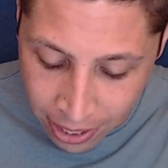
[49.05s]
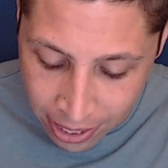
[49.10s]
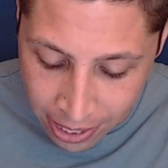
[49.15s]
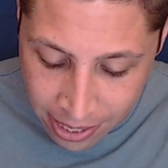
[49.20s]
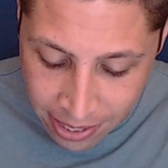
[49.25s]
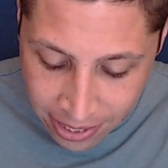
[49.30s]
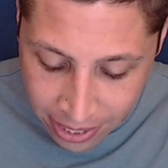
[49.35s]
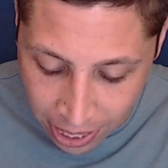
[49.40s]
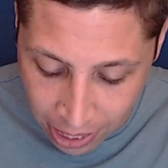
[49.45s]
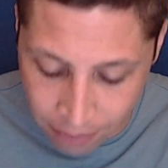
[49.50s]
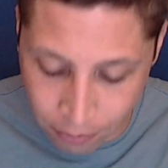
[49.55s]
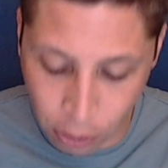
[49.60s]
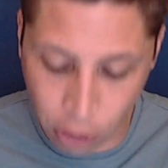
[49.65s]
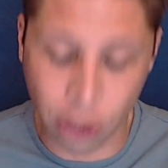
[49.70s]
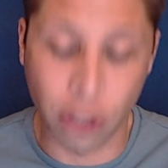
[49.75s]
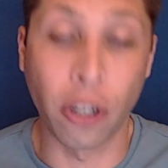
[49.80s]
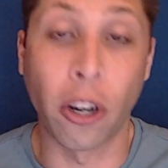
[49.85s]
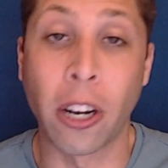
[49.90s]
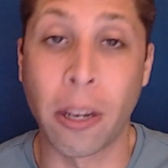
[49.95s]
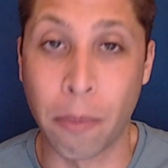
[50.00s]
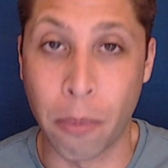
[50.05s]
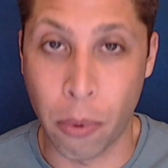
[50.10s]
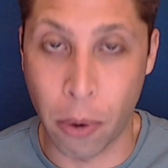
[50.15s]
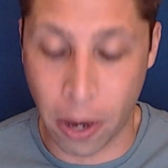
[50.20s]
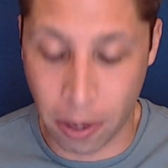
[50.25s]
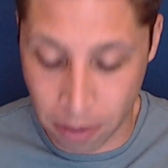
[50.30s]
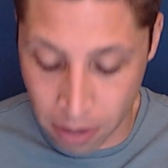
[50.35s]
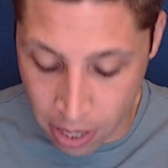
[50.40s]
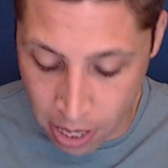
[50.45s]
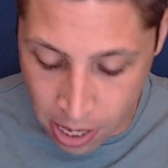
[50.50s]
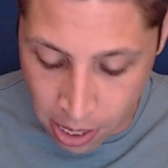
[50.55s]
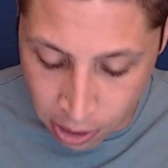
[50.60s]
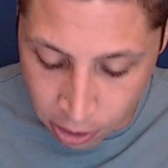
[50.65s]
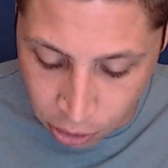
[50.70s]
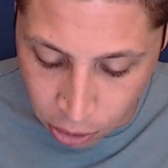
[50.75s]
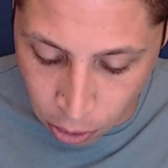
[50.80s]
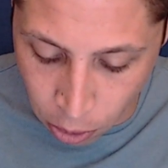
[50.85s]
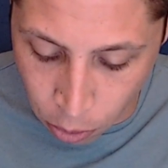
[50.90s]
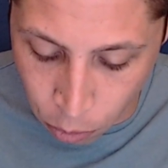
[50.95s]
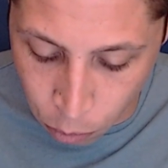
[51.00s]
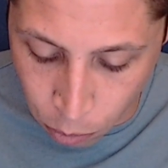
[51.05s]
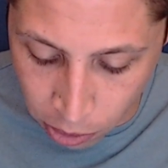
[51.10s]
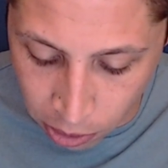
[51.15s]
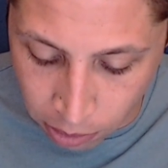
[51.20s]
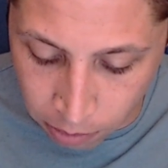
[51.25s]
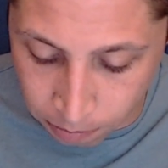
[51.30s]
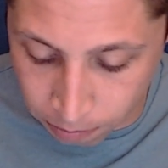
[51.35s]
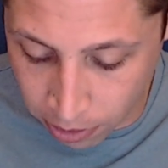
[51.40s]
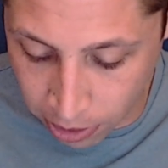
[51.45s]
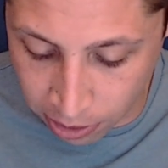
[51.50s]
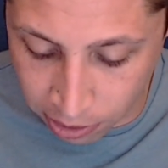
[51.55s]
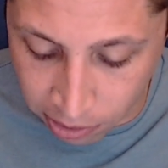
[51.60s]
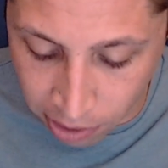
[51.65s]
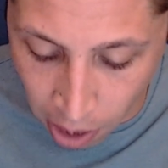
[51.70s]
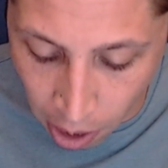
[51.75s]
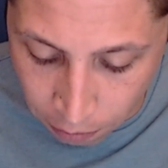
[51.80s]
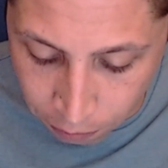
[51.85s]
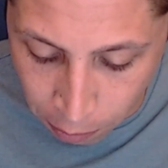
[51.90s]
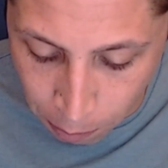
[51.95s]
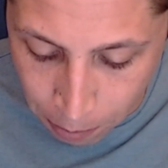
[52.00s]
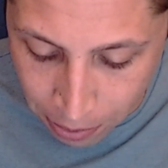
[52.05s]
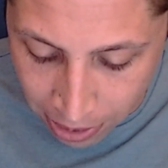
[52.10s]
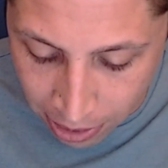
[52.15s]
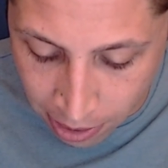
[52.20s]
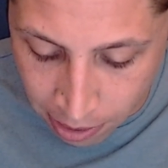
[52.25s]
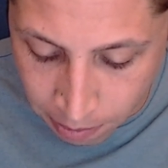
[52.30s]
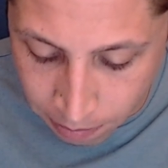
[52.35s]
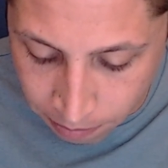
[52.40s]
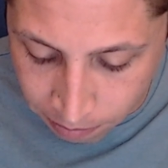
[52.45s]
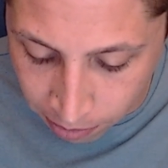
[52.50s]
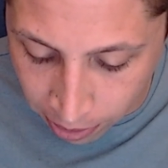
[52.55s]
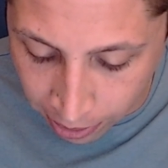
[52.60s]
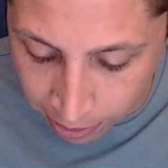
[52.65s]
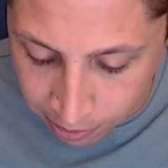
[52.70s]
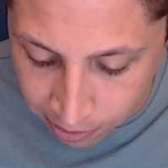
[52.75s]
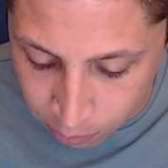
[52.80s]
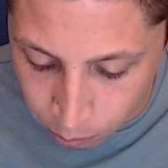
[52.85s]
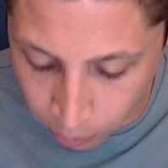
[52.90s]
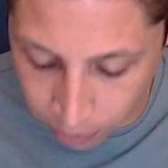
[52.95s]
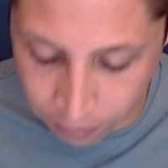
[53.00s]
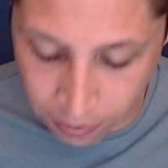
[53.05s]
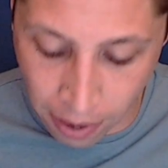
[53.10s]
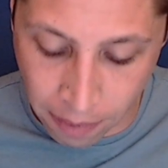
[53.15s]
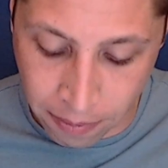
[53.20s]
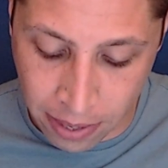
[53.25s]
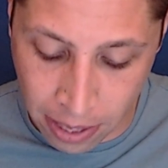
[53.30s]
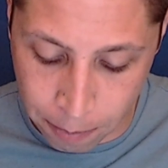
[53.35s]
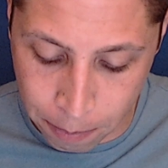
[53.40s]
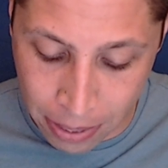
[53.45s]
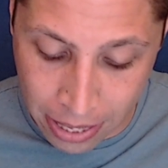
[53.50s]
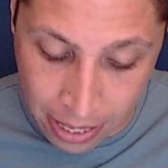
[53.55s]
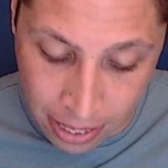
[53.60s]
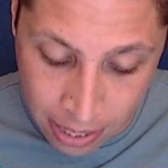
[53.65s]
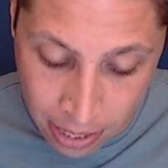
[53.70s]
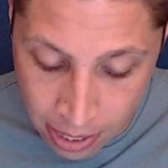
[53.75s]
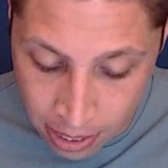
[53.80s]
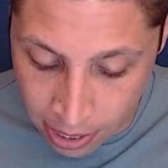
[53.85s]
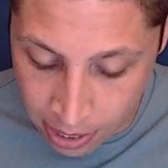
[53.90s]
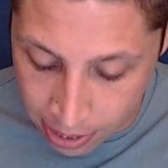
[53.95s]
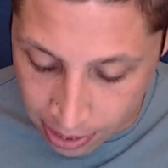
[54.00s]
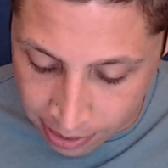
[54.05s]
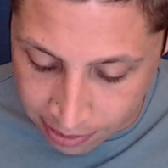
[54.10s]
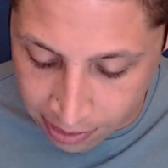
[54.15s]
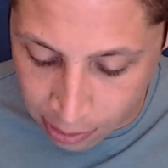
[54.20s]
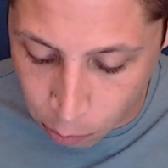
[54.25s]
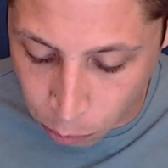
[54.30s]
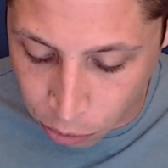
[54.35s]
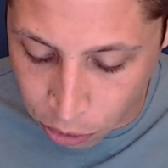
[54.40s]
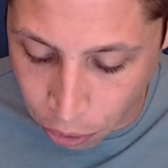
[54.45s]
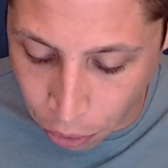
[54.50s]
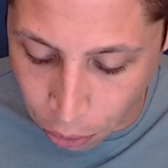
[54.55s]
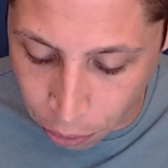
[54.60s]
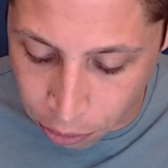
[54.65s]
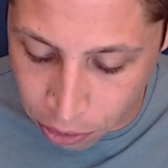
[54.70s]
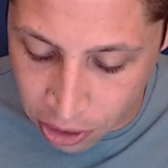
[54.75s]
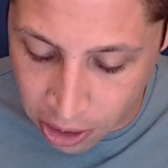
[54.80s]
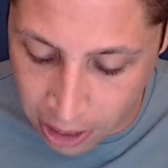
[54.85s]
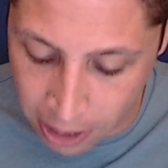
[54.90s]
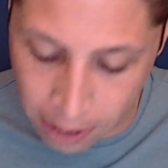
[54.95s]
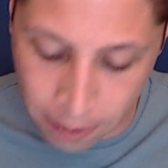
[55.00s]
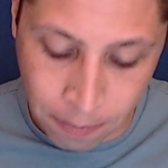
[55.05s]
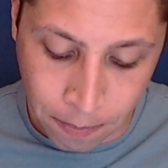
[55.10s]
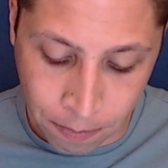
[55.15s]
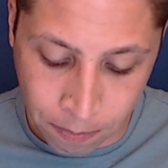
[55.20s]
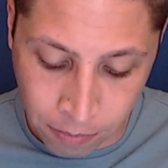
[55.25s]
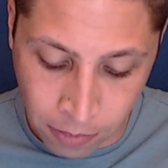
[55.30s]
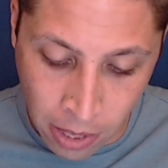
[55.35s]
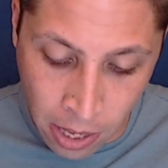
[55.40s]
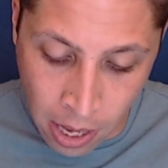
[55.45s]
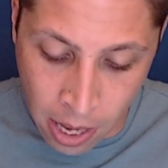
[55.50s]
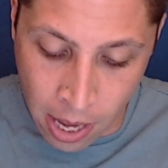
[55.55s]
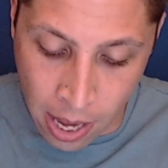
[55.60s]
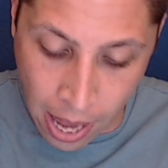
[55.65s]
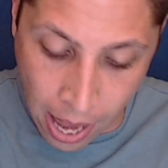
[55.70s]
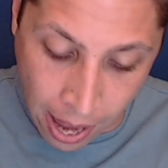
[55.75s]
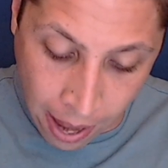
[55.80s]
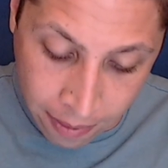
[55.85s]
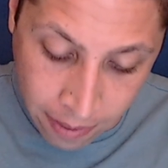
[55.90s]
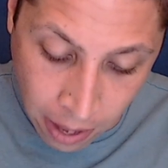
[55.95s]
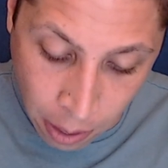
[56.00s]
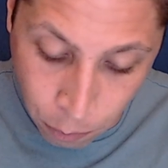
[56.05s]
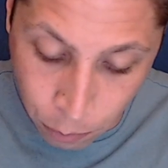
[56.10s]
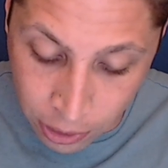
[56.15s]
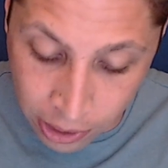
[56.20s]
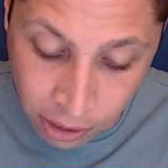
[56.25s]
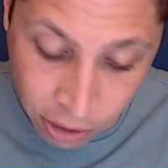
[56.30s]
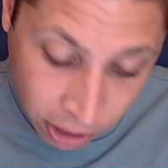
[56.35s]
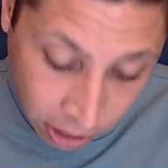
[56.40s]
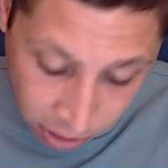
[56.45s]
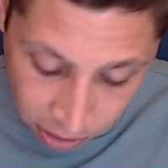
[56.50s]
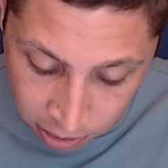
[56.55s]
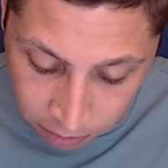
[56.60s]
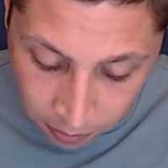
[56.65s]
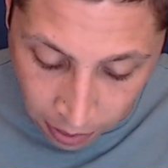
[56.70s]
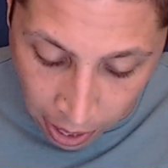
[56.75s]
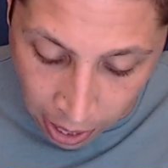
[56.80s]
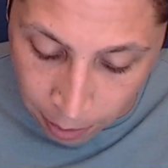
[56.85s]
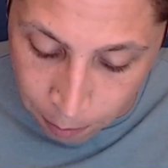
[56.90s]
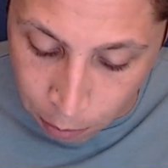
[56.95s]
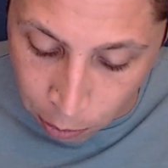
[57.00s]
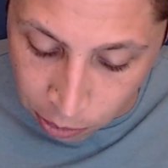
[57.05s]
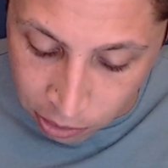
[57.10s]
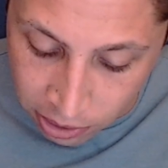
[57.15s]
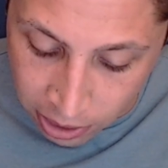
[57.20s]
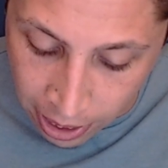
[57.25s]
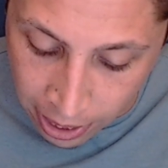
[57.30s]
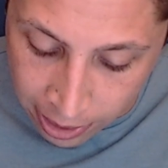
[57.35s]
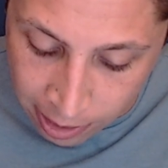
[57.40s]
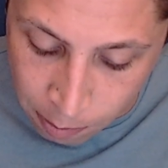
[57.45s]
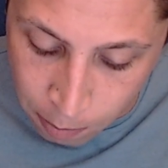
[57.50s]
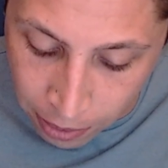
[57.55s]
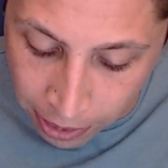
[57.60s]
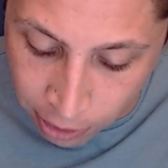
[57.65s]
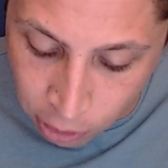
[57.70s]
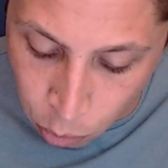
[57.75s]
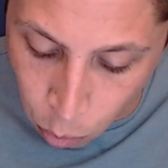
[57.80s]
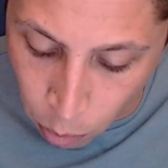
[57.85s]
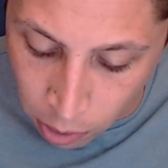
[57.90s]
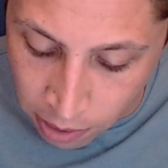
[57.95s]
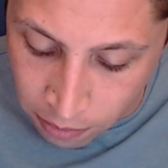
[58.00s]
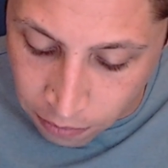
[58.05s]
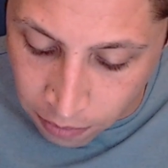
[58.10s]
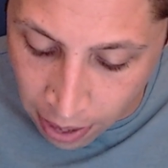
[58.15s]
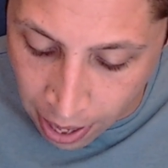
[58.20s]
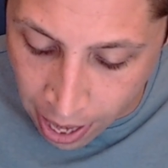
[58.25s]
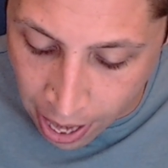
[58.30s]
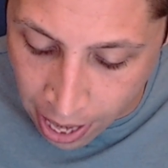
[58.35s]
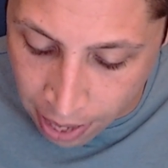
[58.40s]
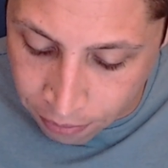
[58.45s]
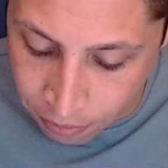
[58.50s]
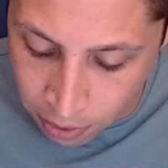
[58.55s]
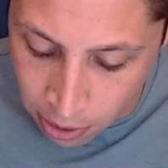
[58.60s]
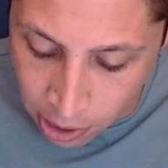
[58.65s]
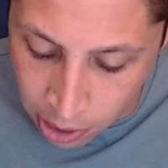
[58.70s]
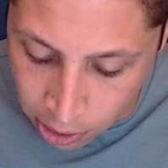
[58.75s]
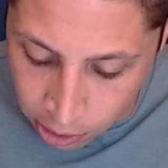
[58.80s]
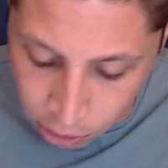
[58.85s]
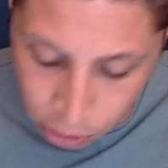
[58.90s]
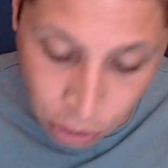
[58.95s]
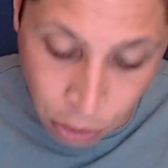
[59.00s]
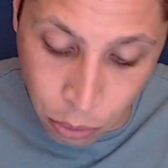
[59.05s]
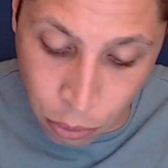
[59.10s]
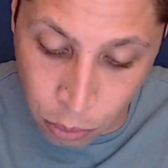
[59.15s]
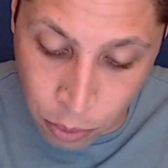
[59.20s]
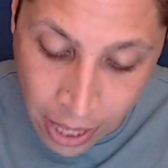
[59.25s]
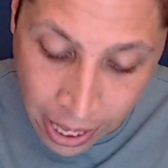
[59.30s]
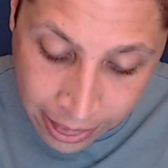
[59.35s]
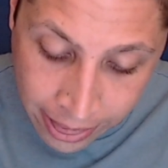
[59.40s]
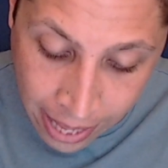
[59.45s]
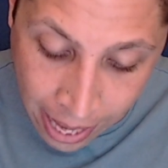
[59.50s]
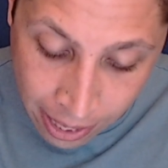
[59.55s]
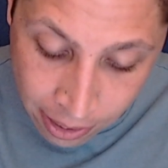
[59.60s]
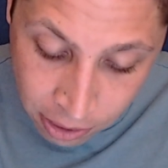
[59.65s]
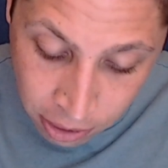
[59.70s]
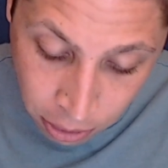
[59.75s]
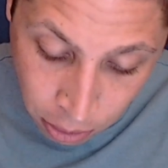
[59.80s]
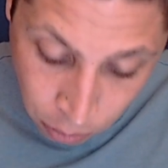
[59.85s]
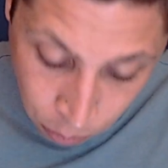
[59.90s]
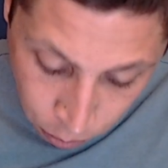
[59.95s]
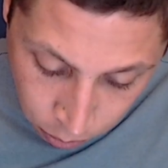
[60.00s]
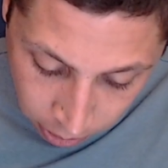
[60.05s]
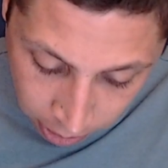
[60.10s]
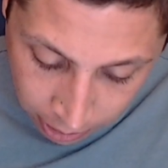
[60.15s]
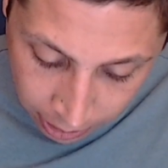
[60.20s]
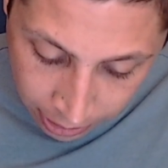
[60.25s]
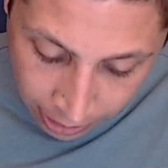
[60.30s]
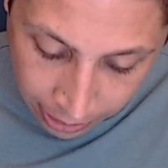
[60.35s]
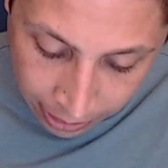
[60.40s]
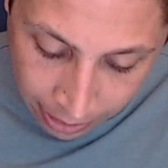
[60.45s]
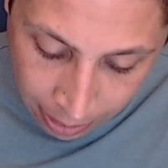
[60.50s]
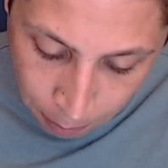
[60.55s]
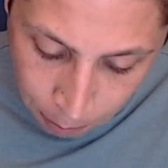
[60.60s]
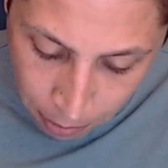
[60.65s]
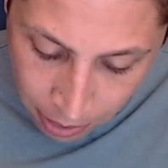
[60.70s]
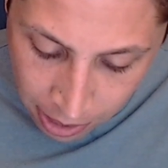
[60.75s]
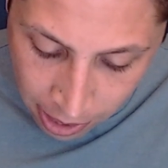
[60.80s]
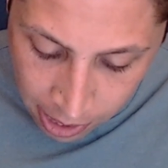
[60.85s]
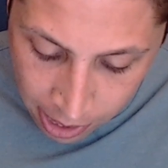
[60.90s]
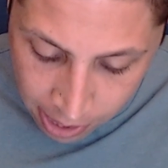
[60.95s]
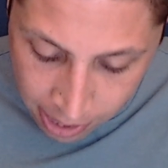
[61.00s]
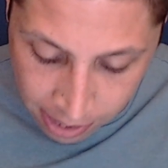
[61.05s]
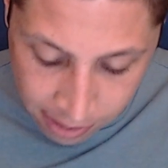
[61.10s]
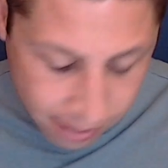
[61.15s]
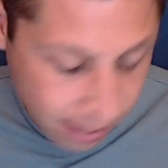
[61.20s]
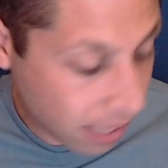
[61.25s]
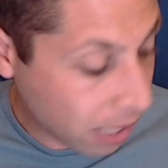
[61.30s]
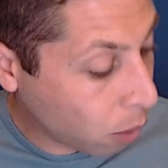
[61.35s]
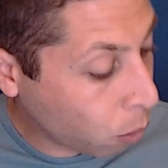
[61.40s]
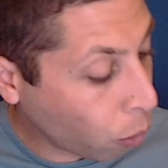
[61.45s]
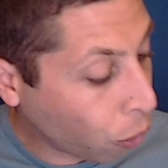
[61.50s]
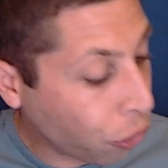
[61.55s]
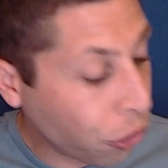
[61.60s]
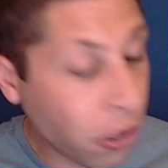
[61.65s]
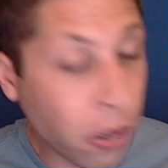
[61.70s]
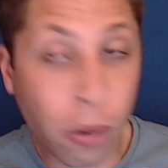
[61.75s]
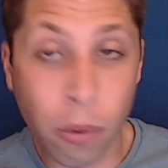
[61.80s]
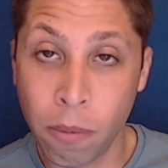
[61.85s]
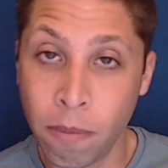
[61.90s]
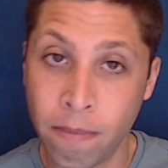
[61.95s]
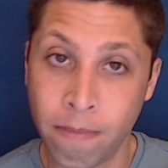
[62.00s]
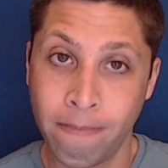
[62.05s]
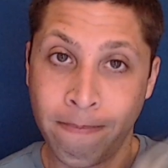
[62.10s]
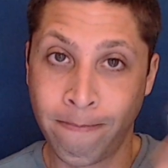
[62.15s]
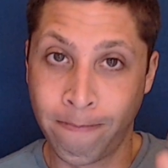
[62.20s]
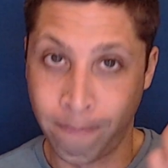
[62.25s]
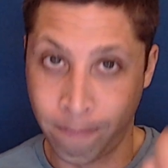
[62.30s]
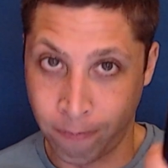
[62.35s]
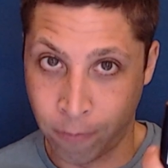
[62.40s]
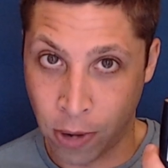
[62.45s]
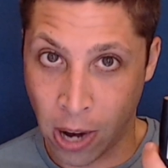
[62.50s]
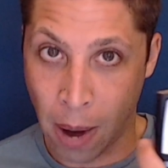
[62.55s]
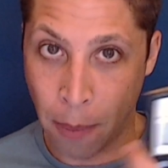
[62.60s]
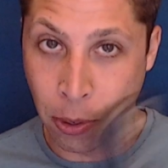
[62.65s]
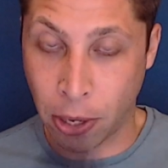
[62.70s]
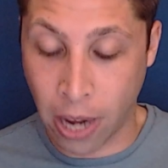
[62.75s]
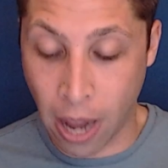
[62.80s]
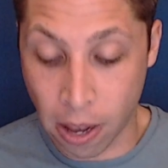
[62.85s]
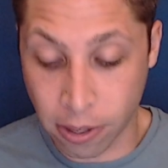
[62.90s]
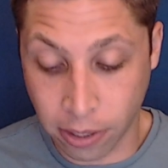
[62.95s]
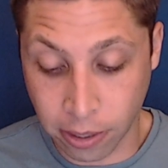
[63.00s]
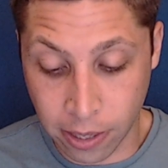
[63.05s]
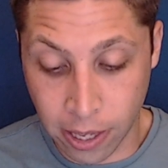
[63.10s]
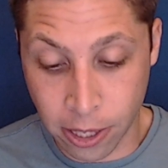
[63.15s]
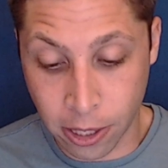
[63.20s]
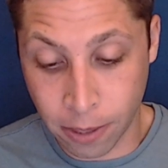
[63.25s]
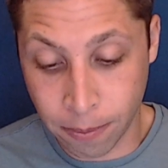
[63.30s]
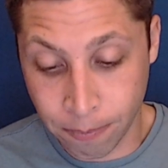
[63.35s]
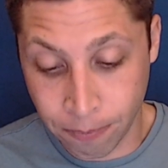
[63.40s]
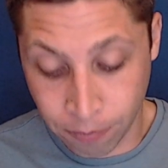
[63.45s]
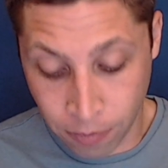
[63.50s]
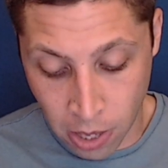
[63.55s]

is kind of our starting point. So we're, we're going to solve for p, right? 25p is equal to 13. And then we just divide both sides by 25 to get that. So we're going to get that p is equal to, grab your calculator,